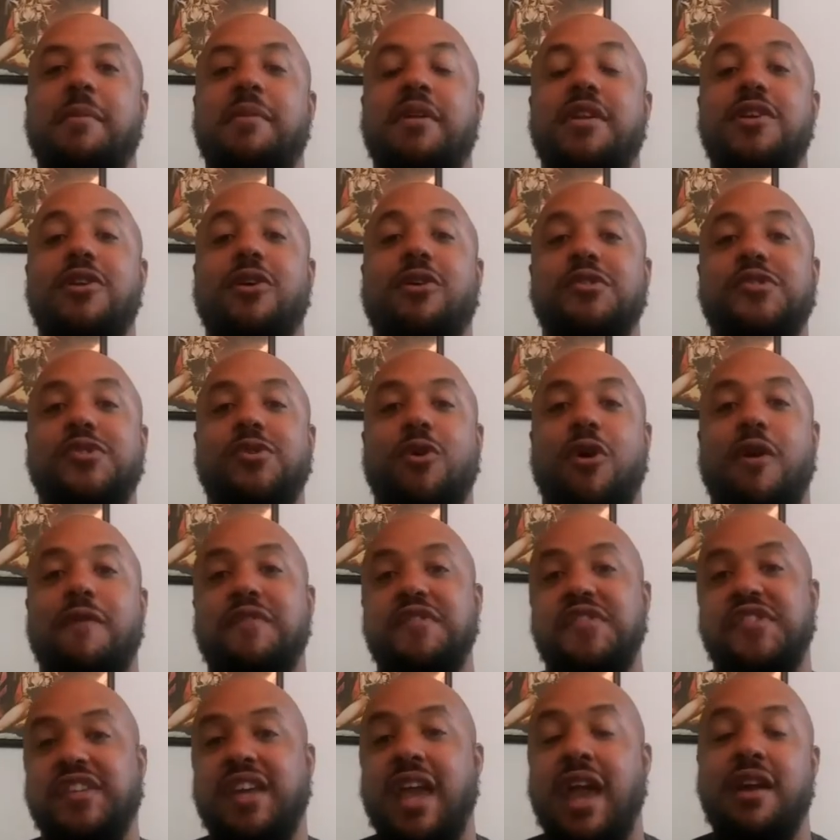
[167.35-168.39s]
And he also offers
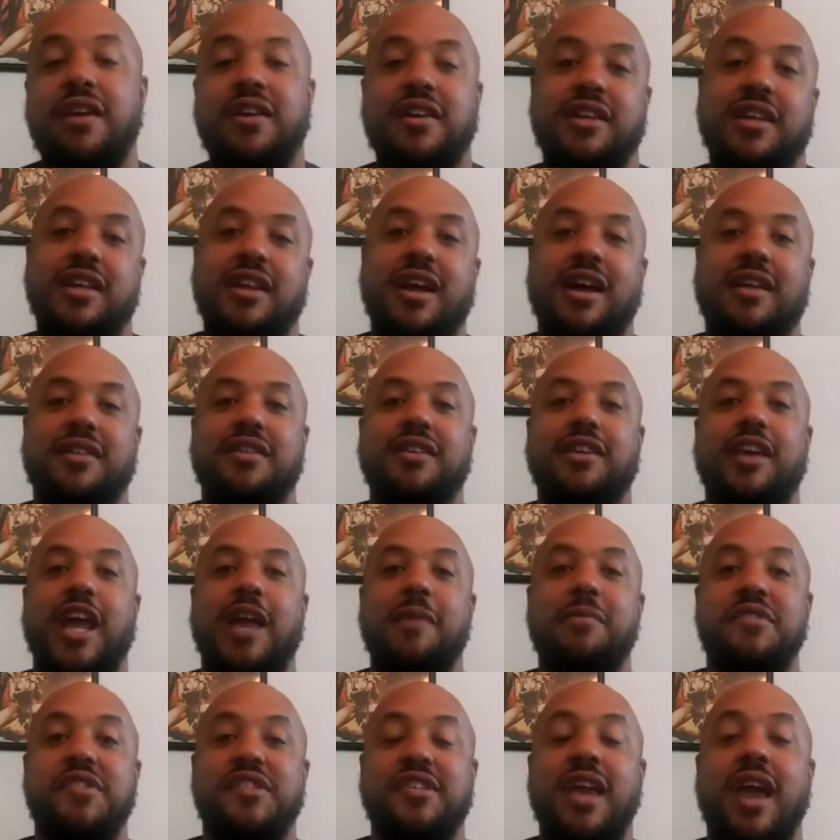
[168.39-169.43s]
Scatter to get out the game,
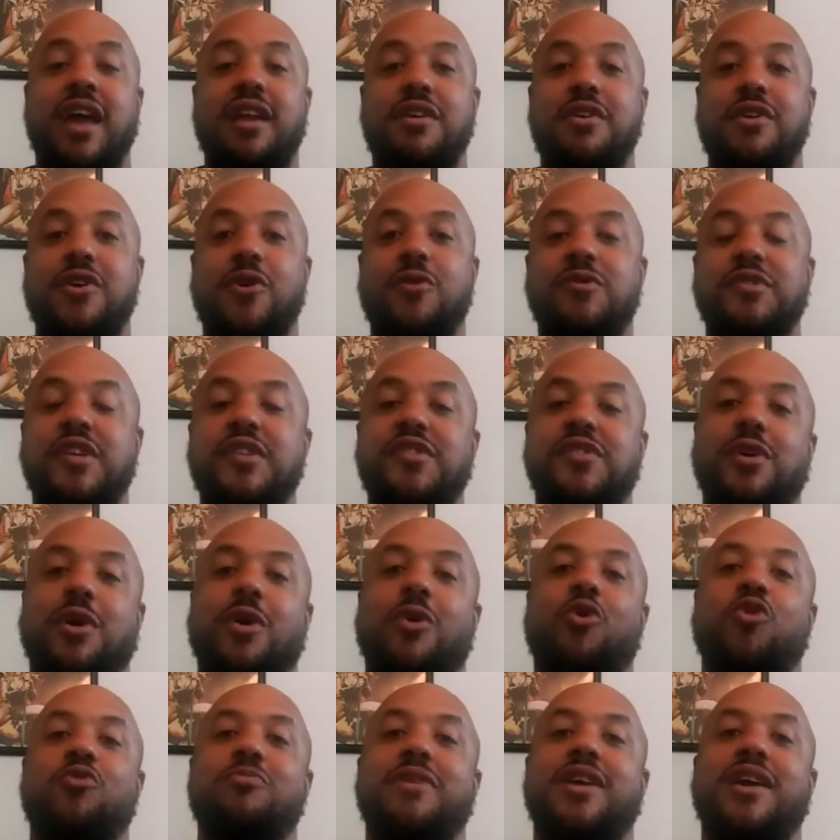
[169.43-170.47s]
but Scatter knows he's an
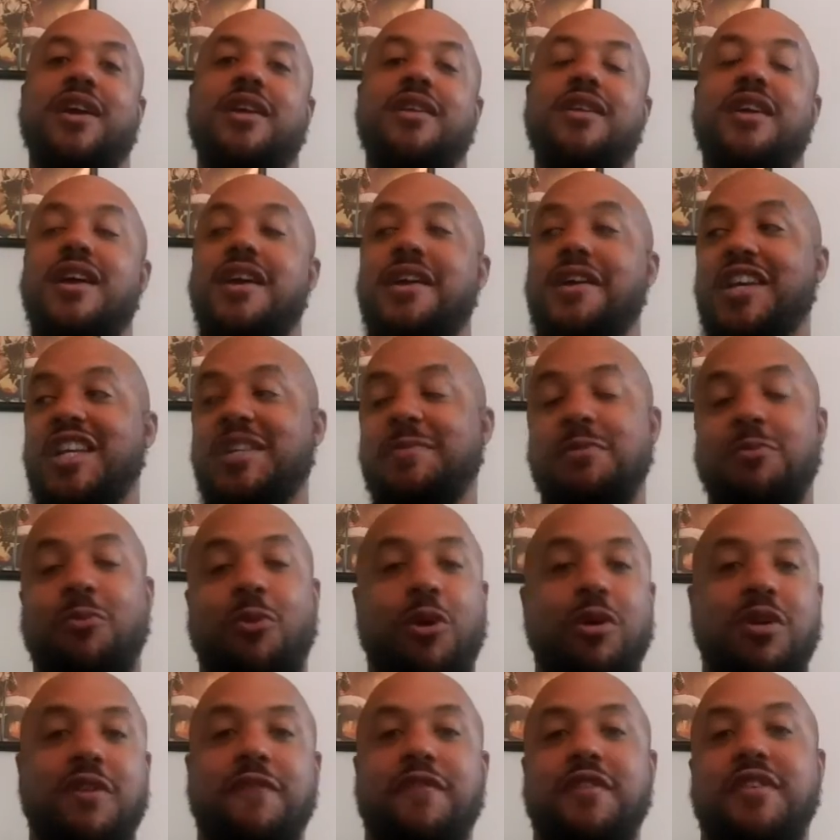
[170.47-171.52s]
old man. He's been
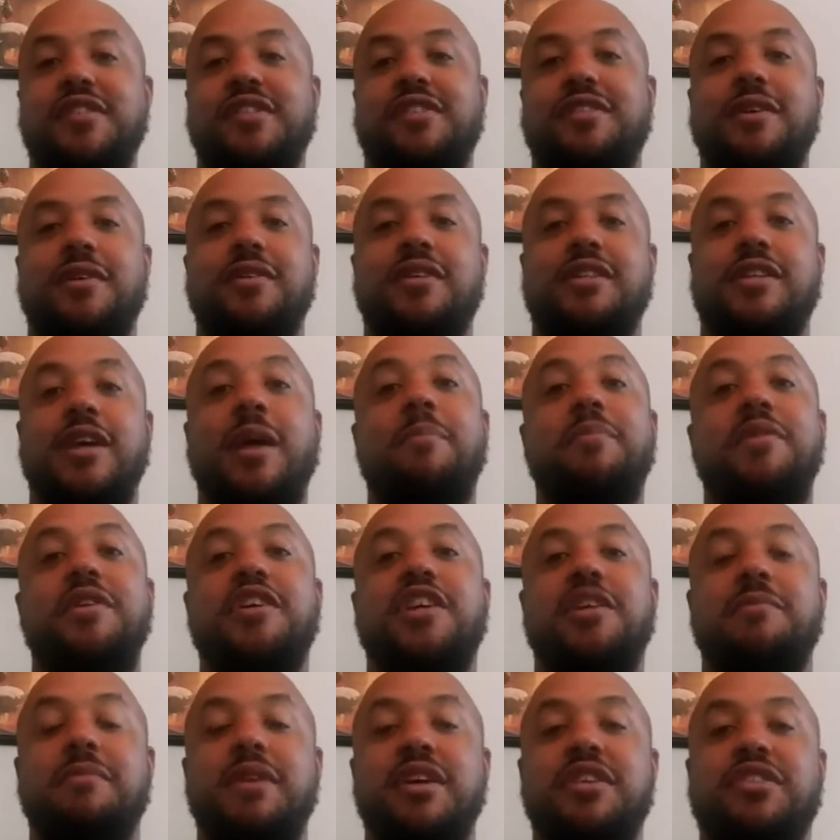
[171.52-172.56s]
working for this deputy
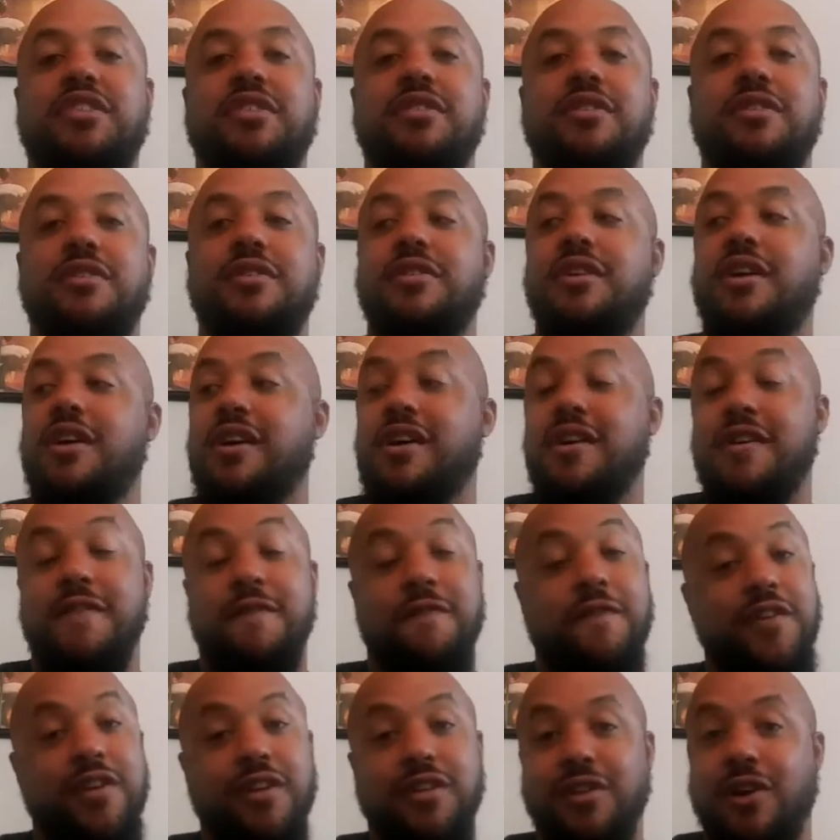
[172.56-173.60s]
commissioner
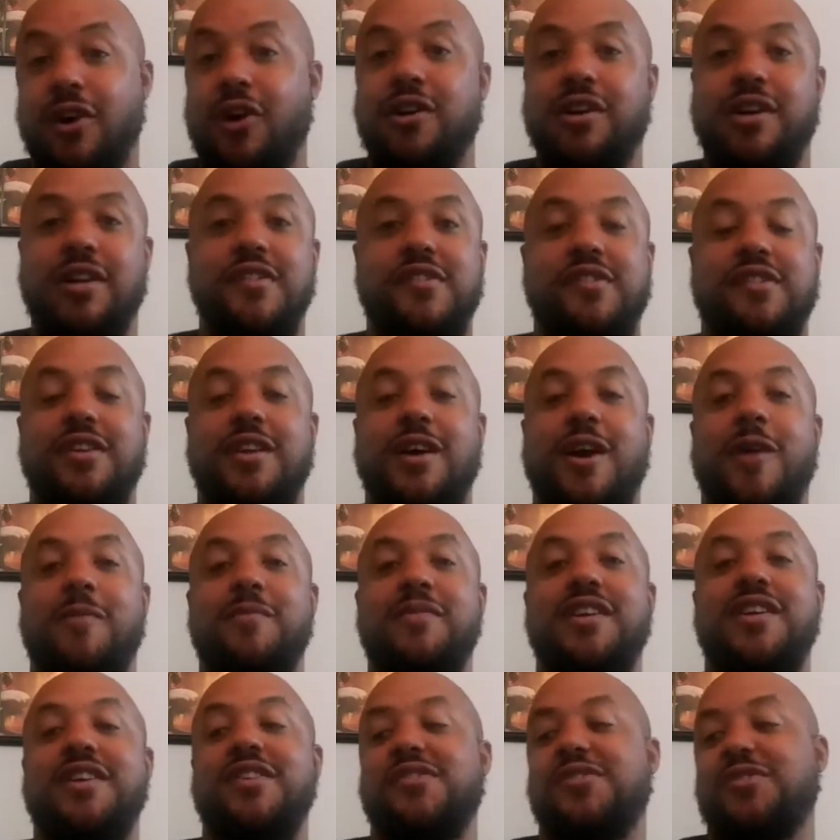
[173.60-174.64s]
for the longest, you know what I
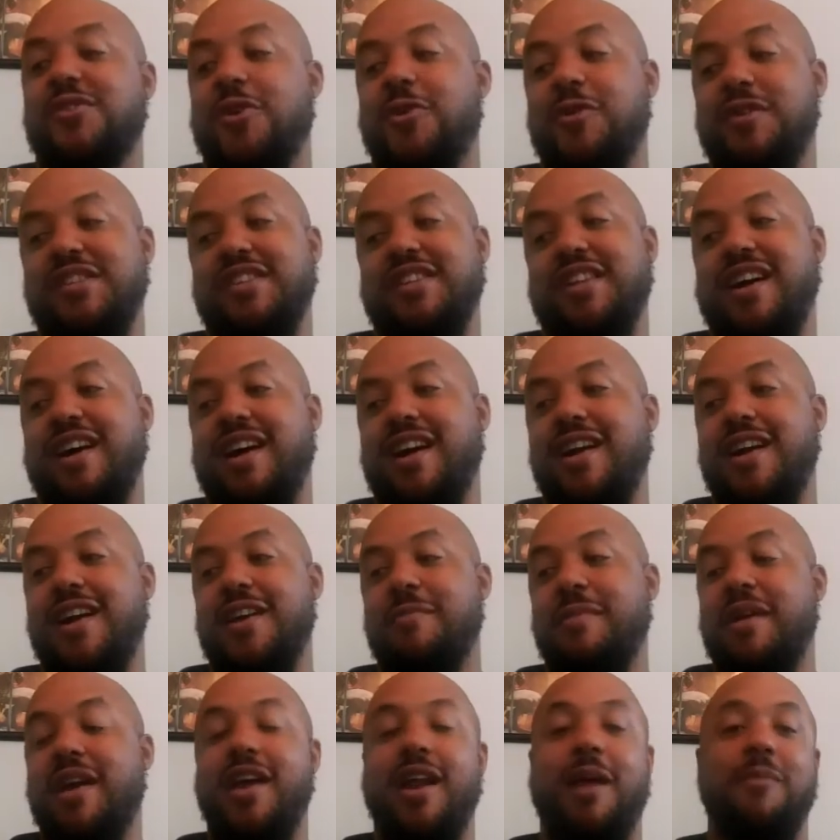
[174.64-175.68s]
mean? So it's like,
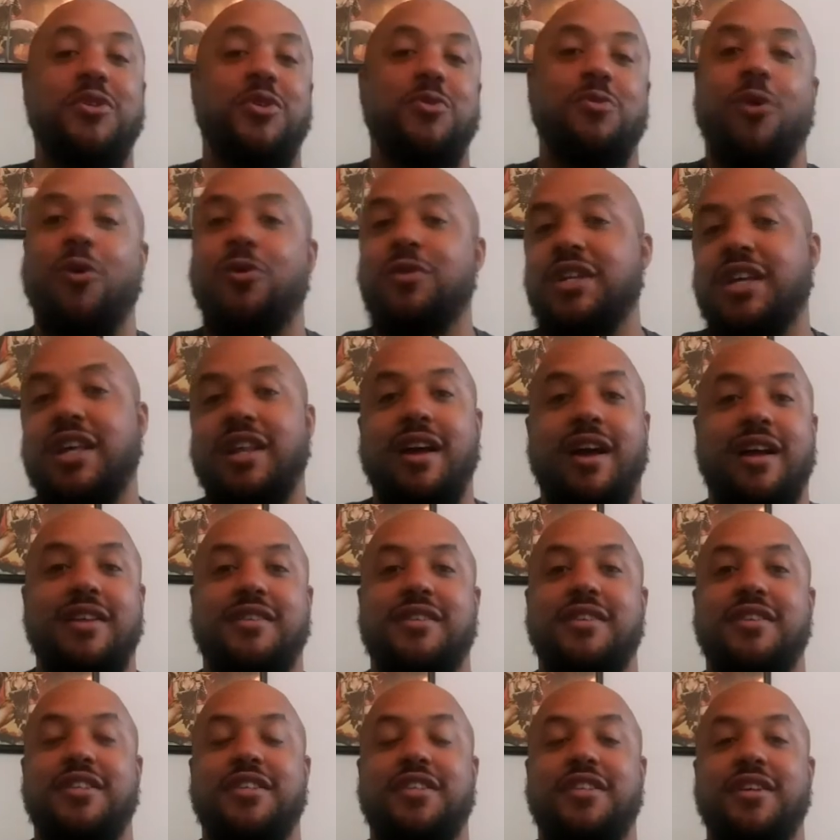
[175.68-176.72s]
man, I'm too old to get out
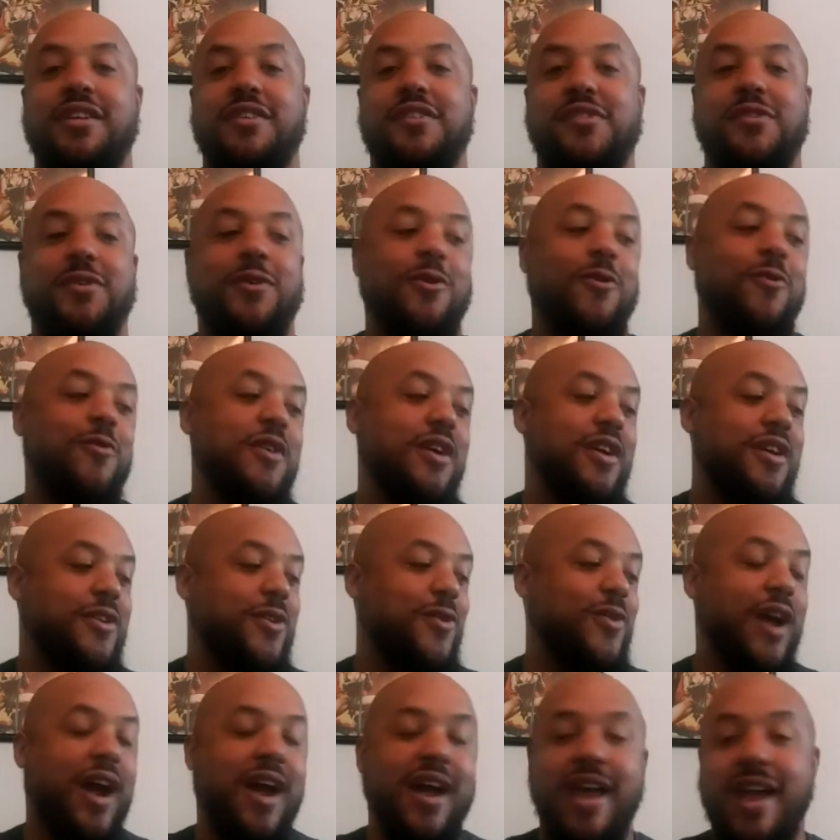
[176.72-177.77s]
this shit. So
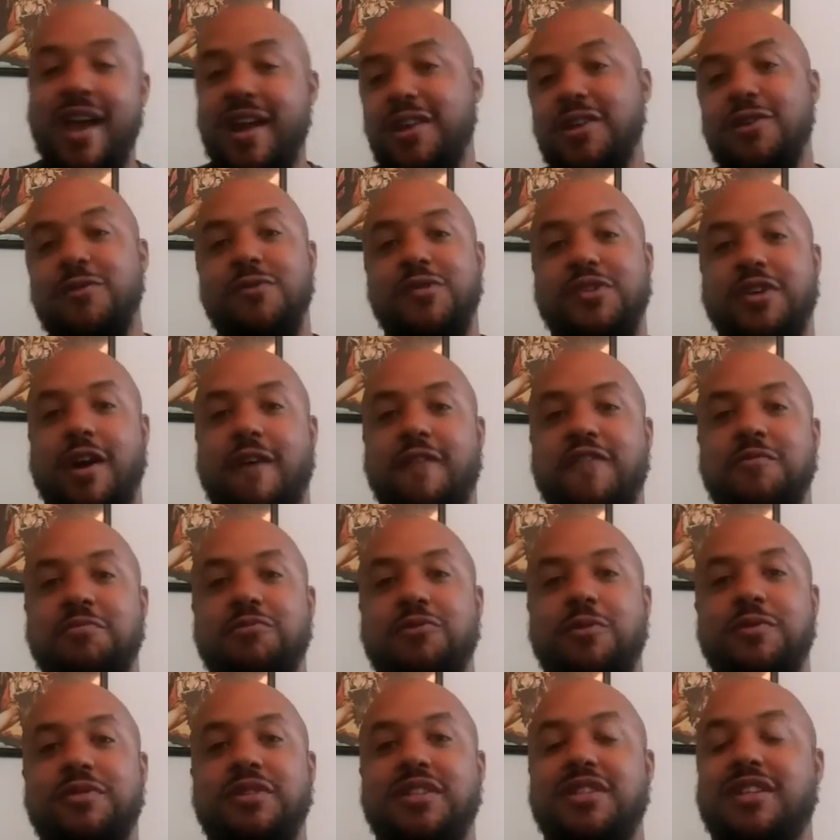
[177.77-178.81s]
you got Eddie, who's
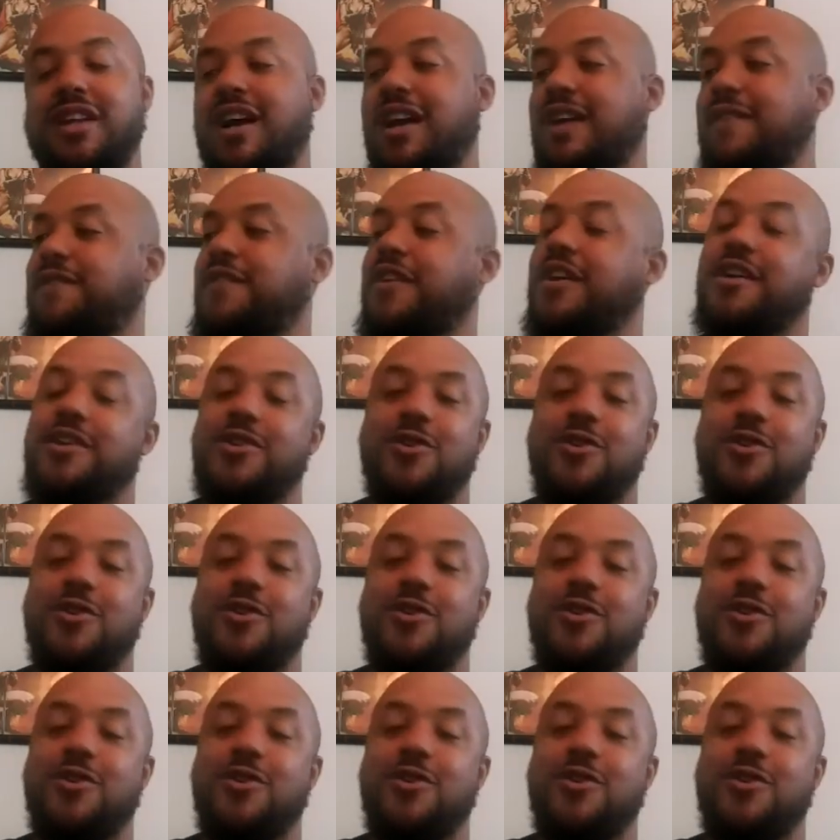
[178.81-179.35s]
comfortable with the life.